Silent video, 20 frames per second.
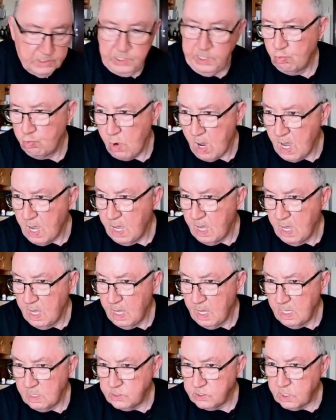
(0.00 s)
Chick.
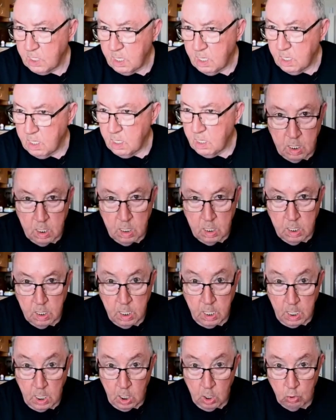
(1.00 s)
Roger!
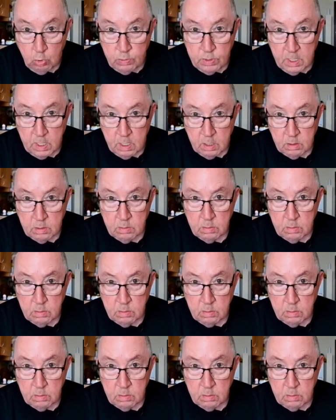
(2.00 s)
Hello there.